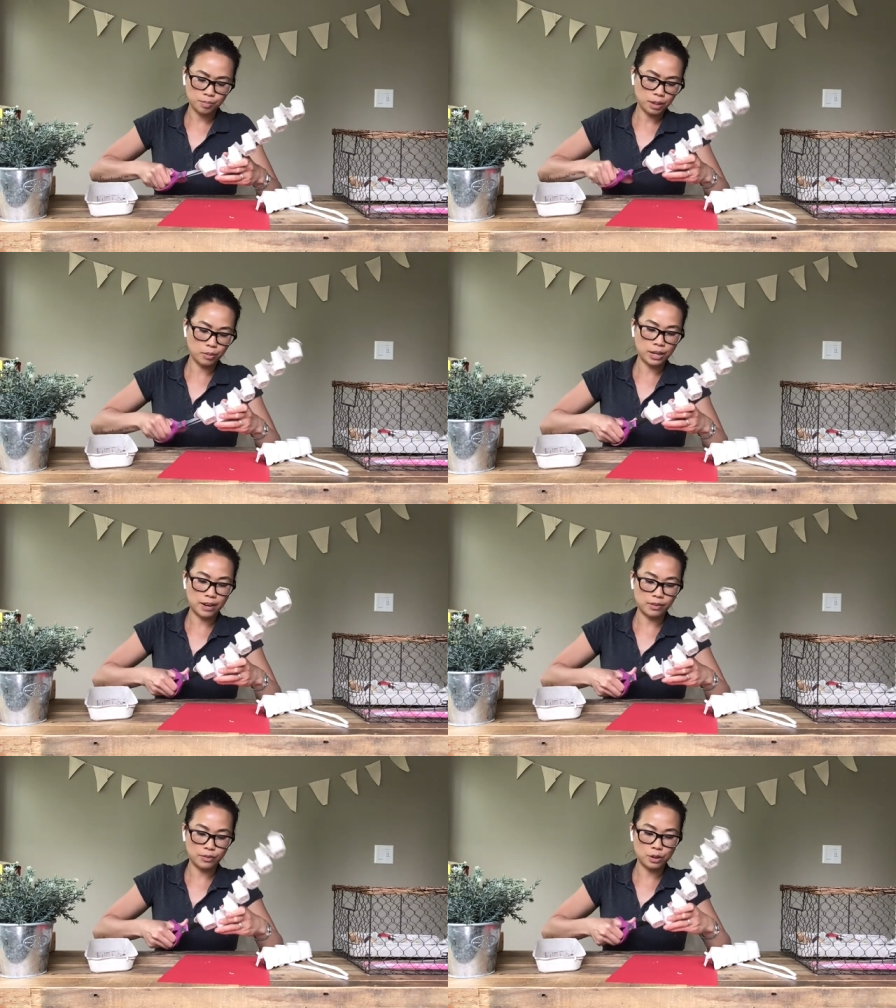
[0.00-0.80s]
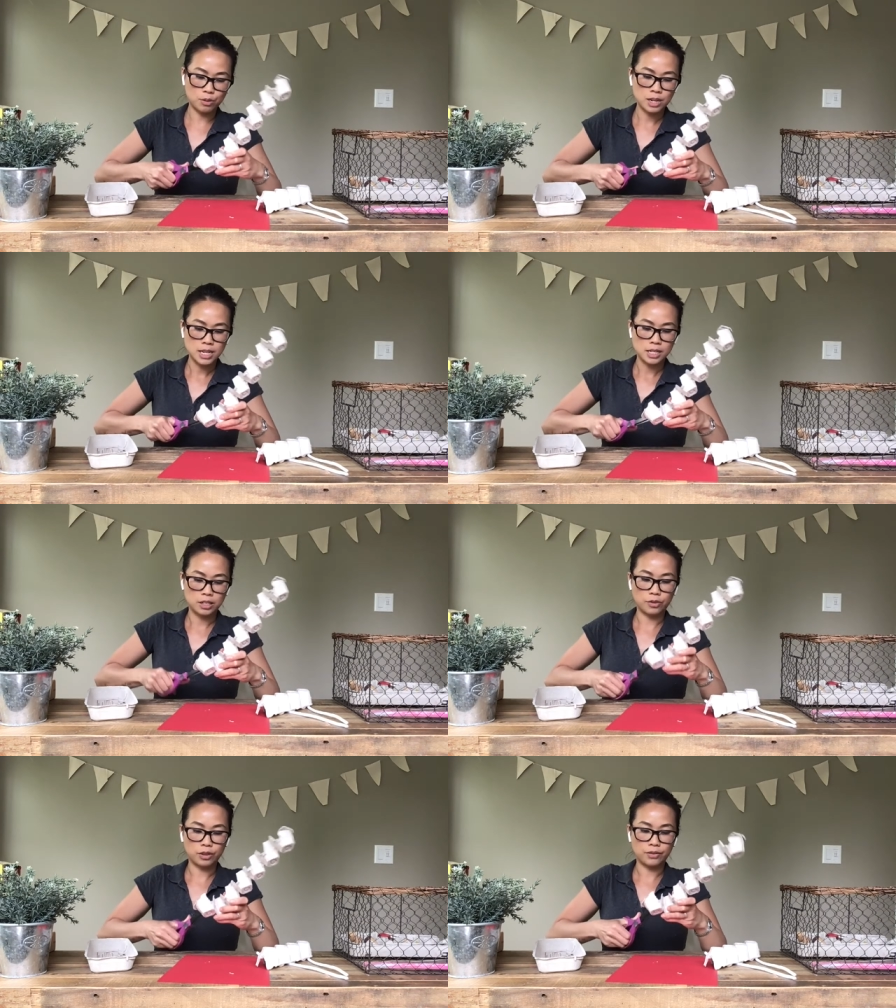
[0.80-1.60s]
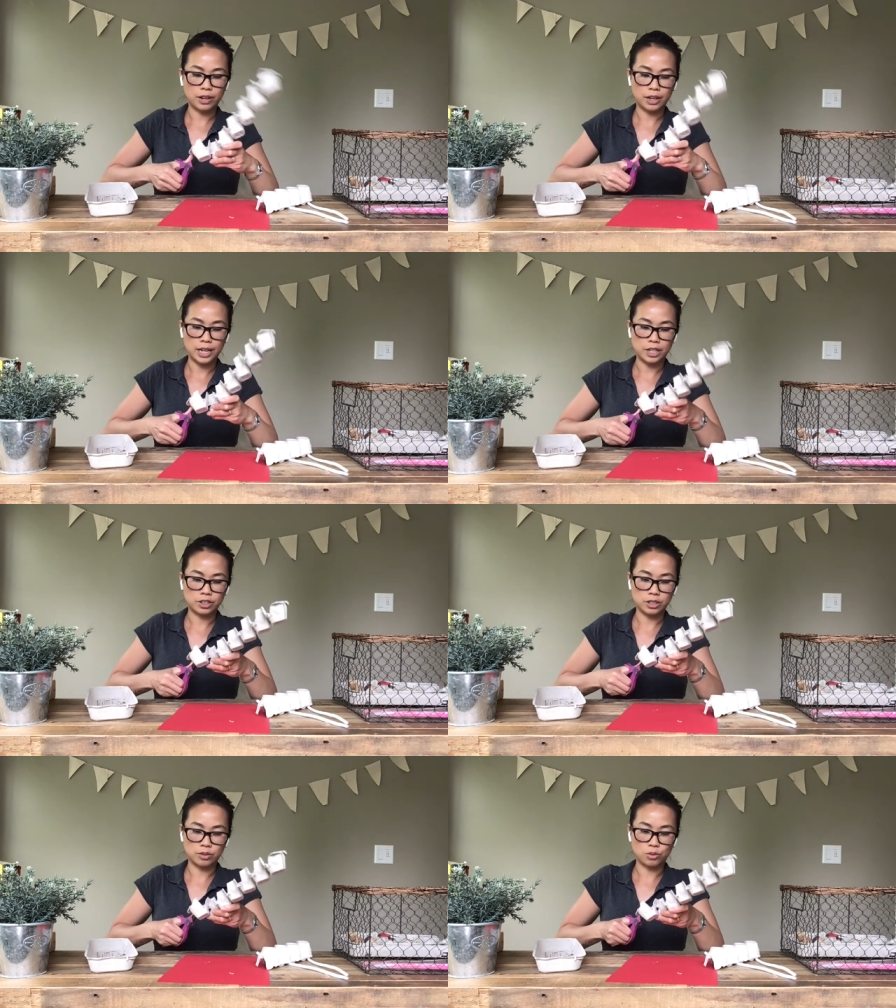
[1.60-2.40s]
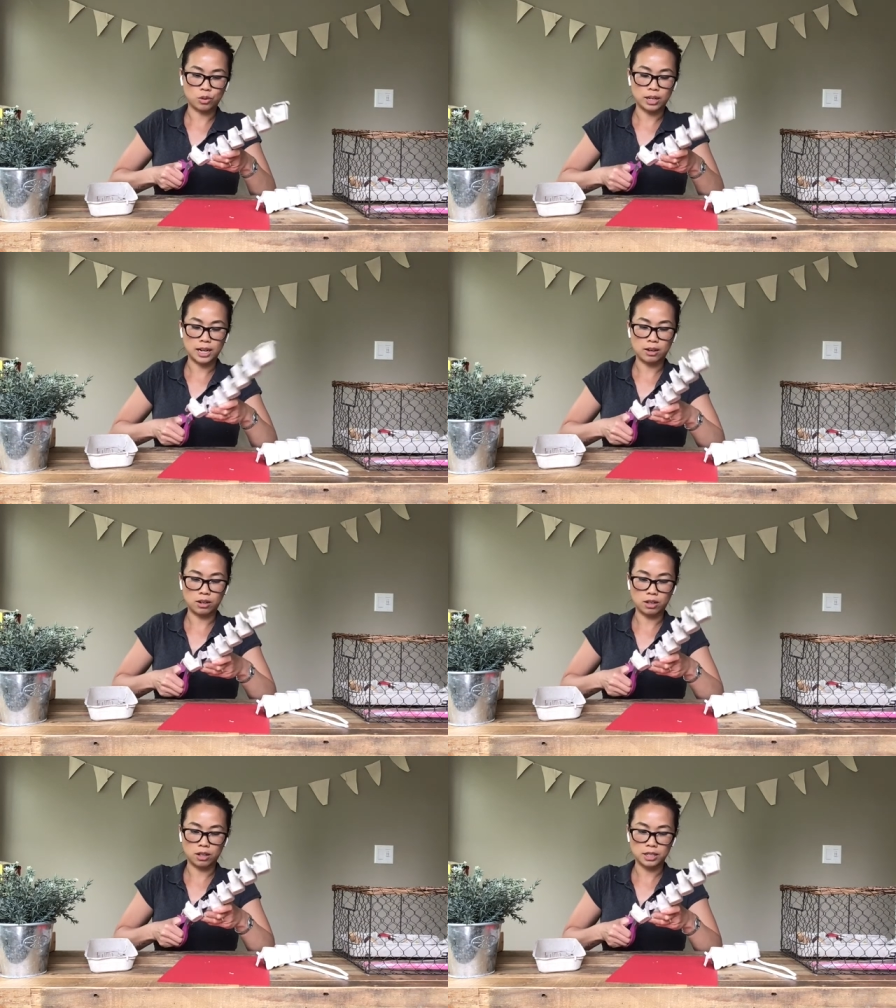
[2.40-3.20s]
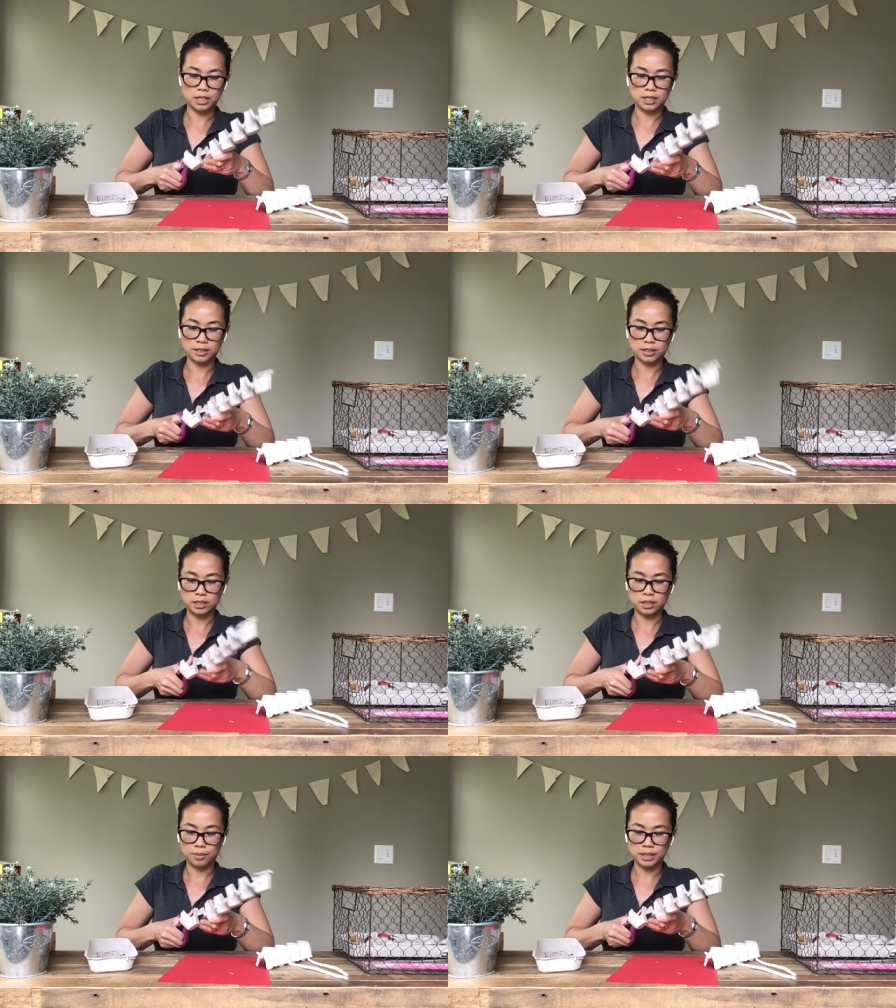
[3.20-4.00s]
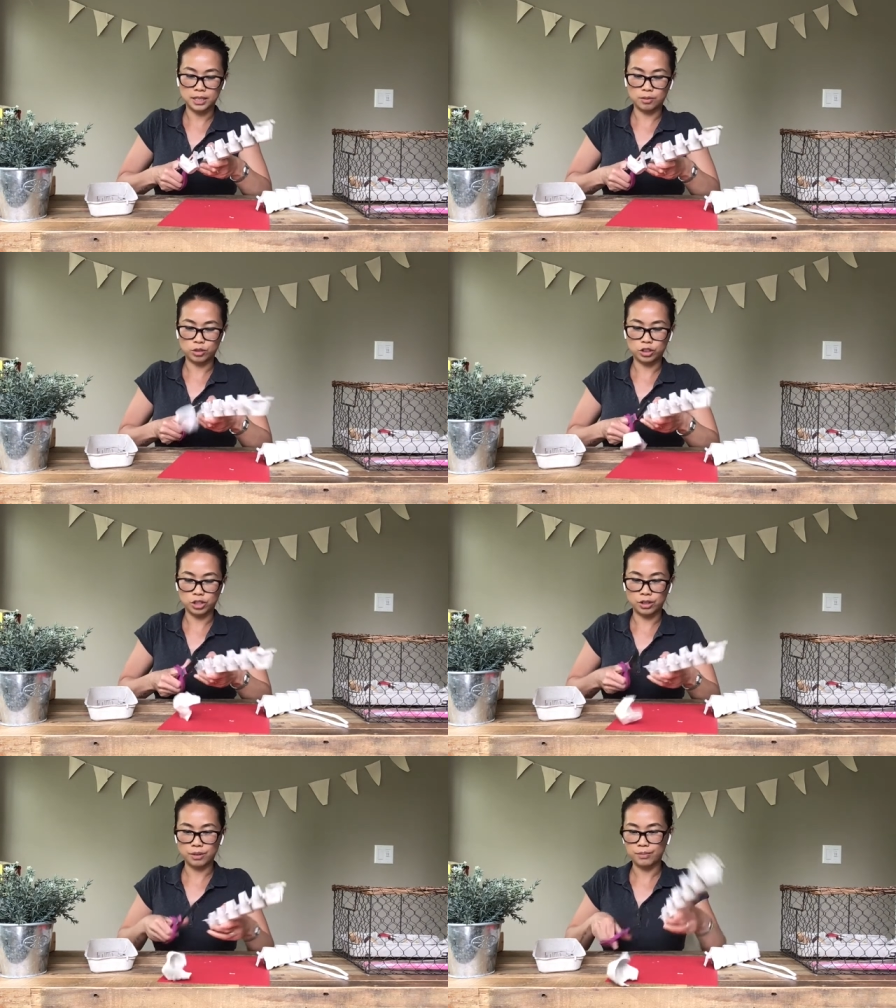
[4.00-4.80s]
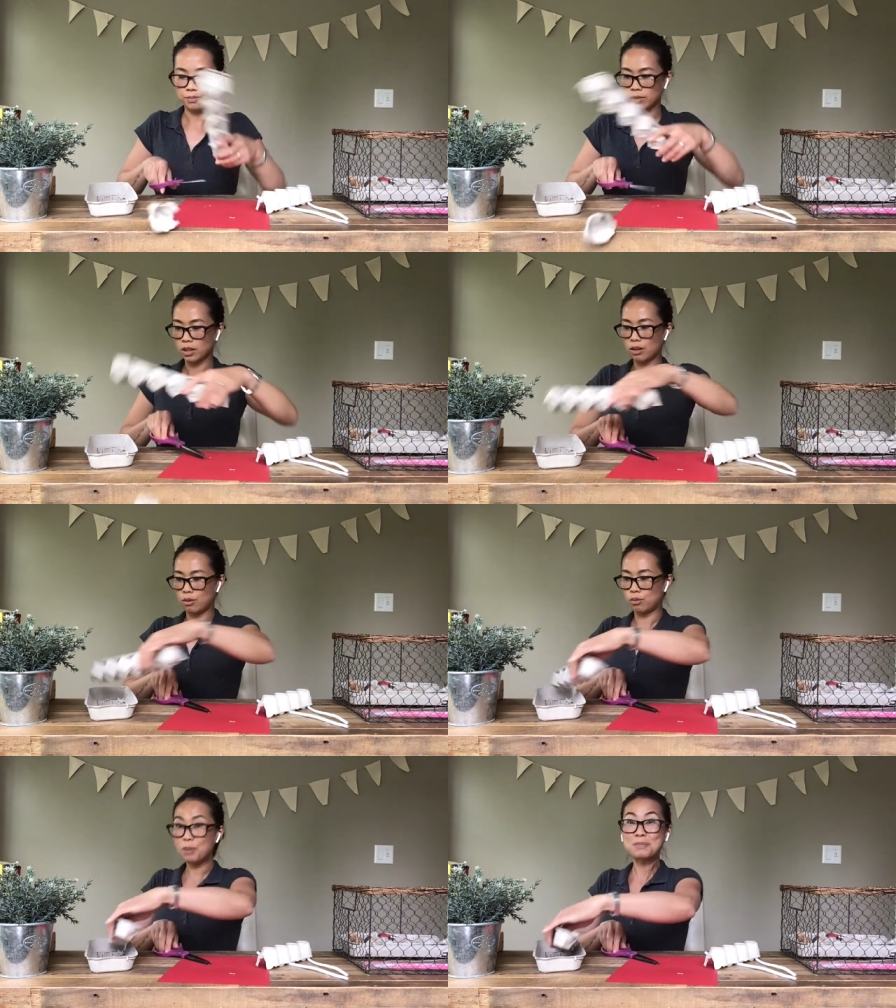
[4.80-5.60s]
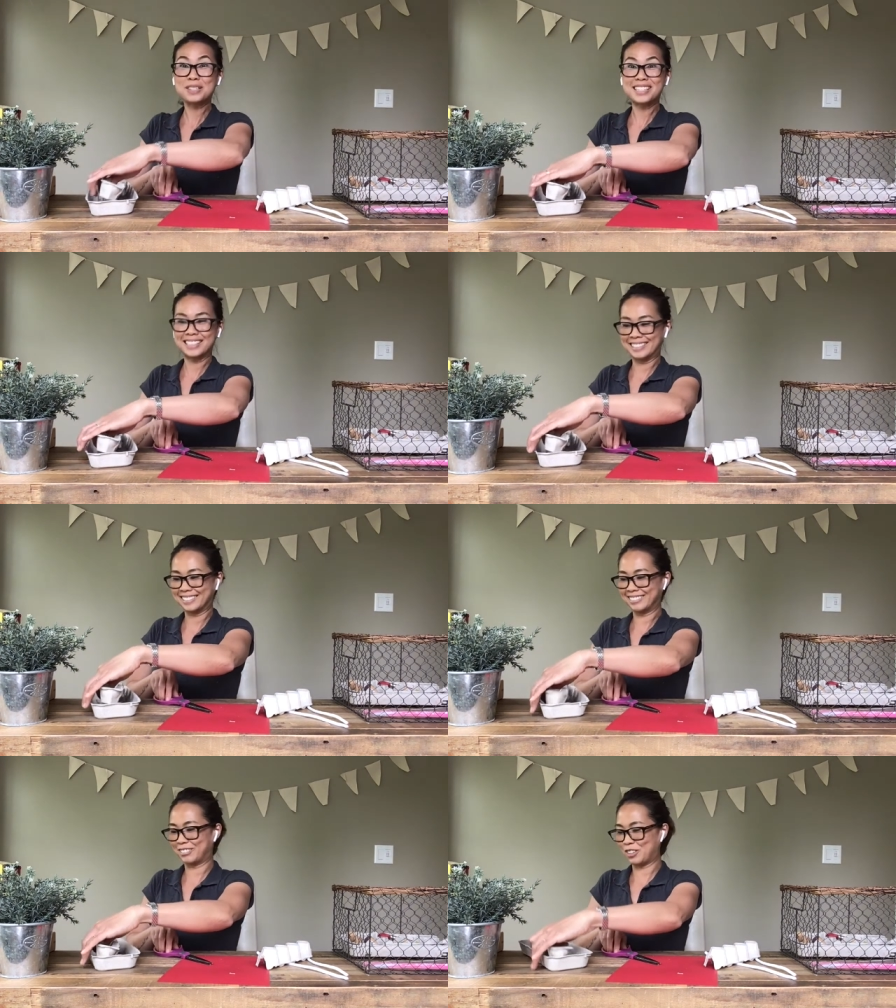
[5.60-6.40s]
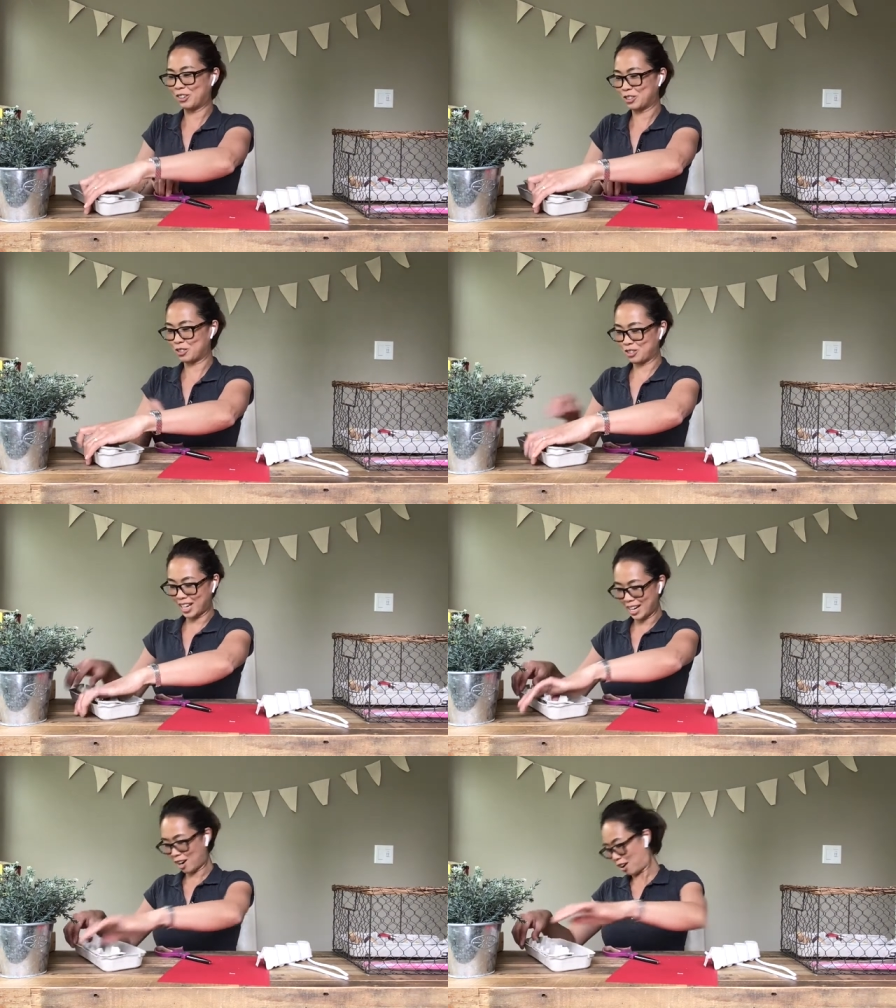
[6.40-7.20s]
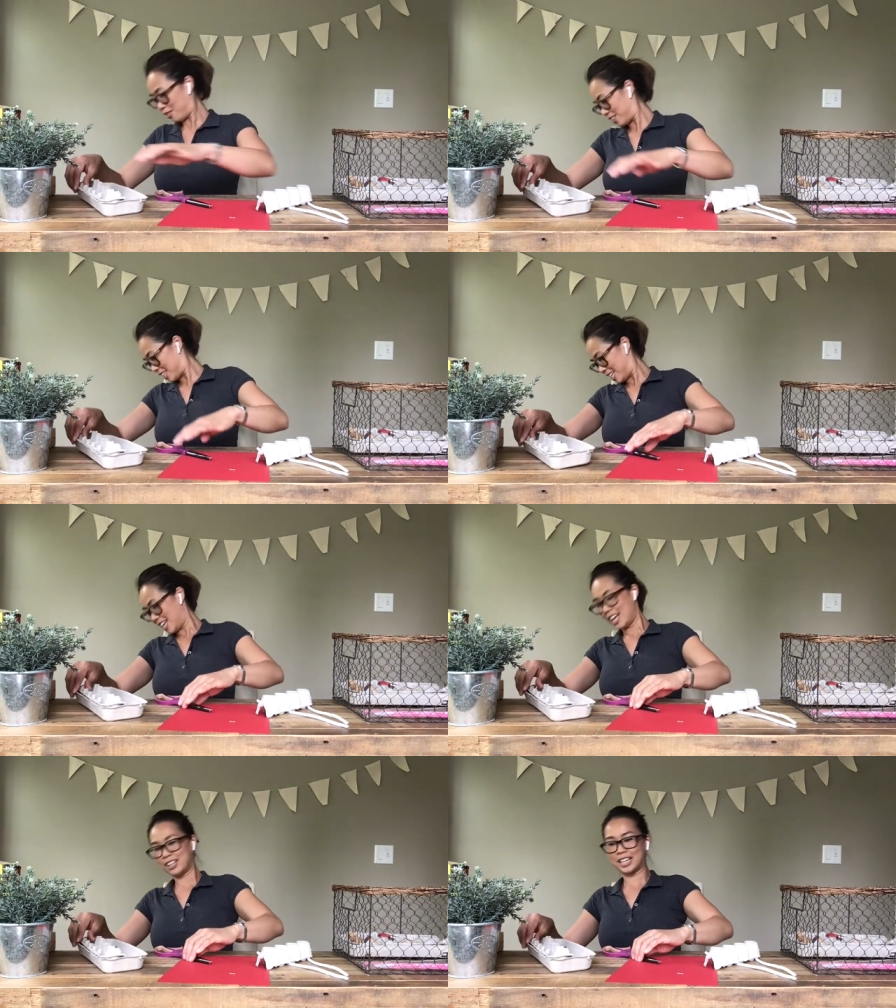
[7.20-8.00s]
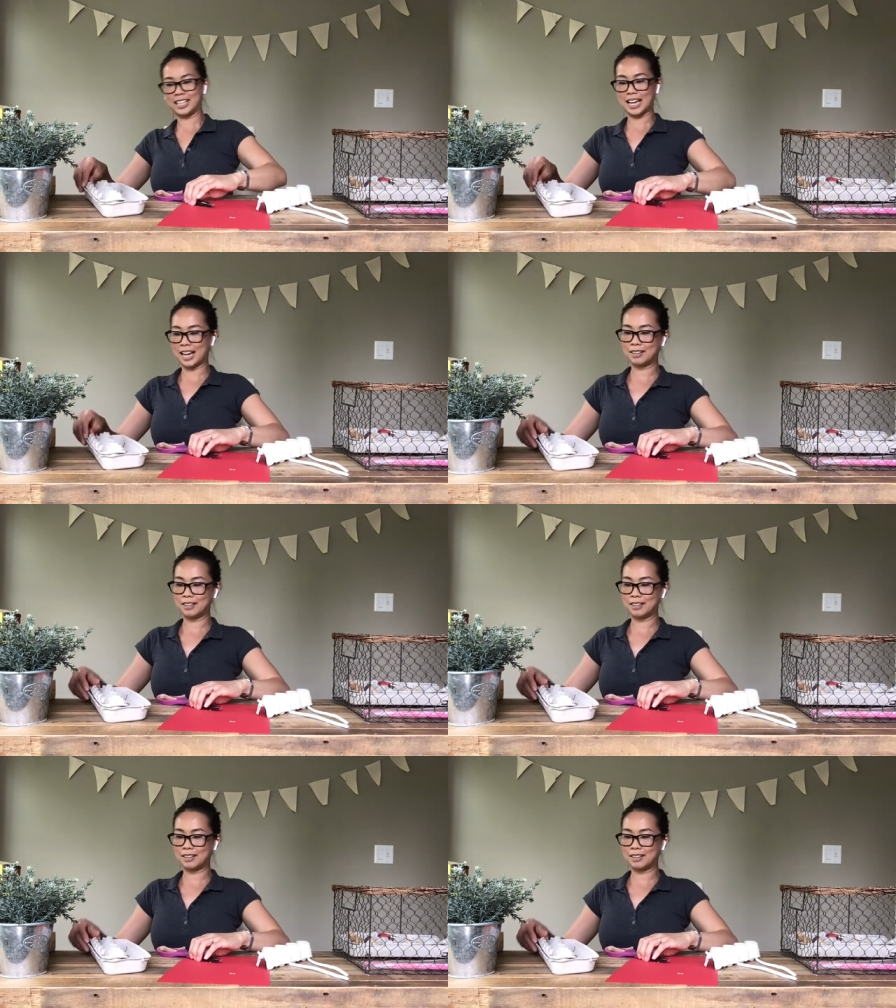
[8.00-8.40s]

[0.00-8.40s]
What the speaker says: But we have a few different variations for our claws. So Miss Lynn will show you. Whoops, I rolled right off. I'll get that.